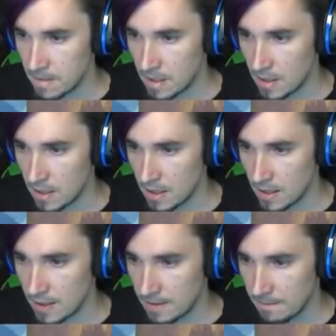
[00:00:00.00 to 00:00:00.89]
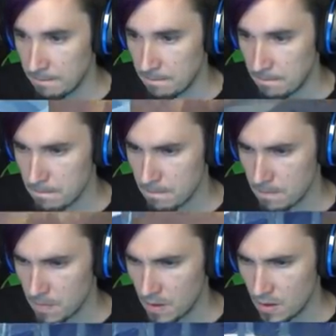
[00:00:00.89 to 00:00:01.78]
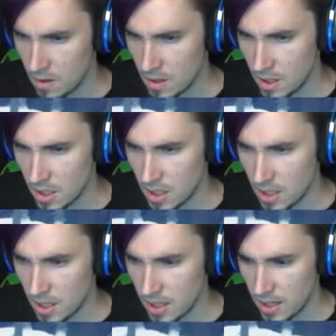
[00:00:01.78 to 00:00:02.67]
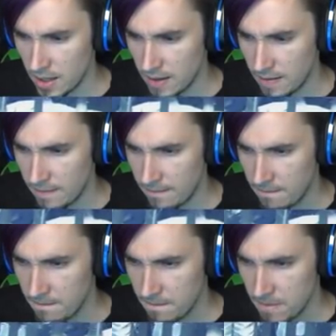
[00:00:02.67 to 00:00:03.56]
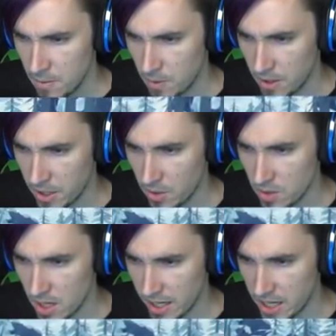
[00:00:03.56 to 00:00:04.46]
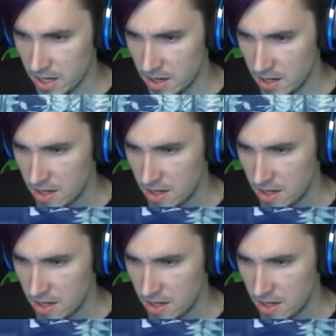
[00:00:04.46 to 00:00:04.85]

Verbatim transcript: Uh, uh, you want to go, doggy?